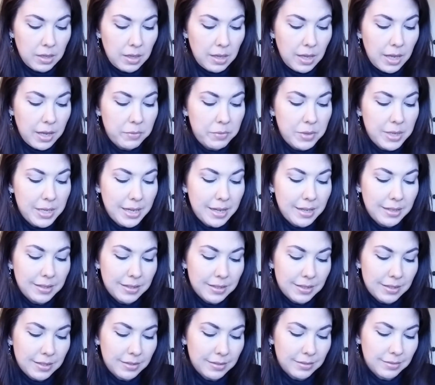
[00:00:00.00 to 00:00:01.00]
And we get,
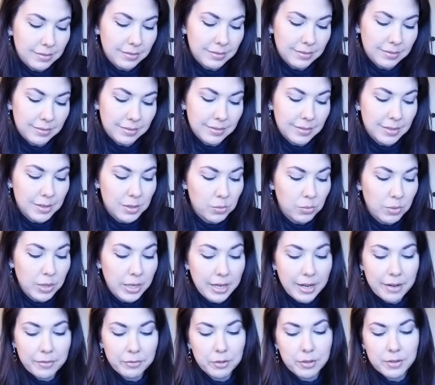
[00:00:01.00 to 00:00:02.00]
it's right
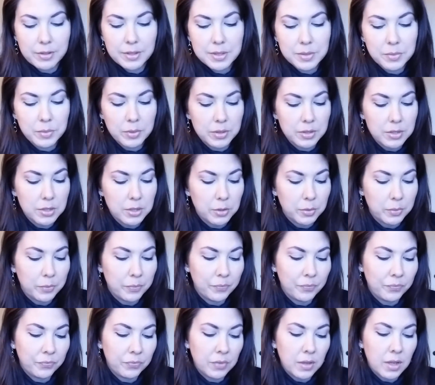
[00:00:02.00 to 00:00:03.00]
after this one too,
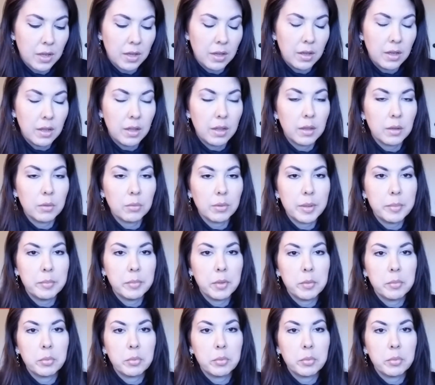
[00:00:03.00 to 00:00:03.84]
the Rainbow